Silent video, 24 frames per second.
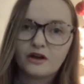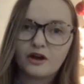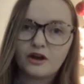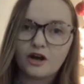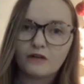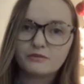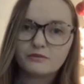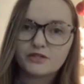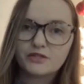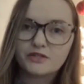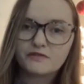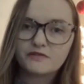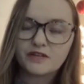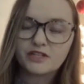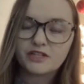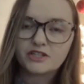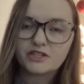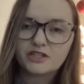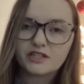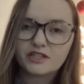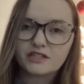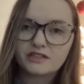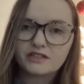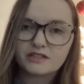
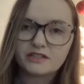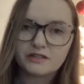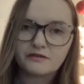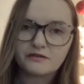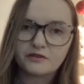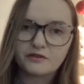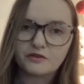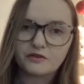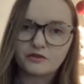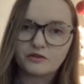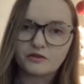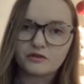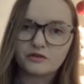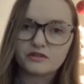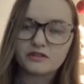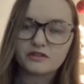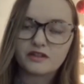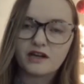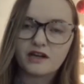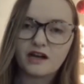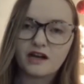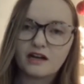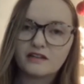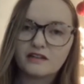Observation is difficult,
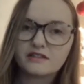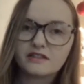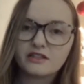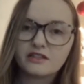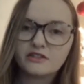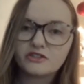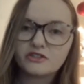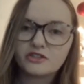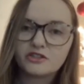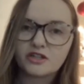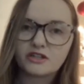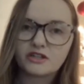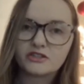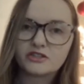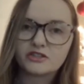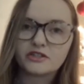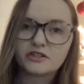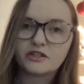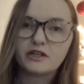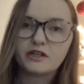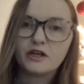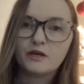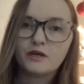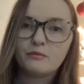as the
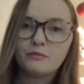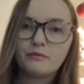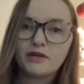instructor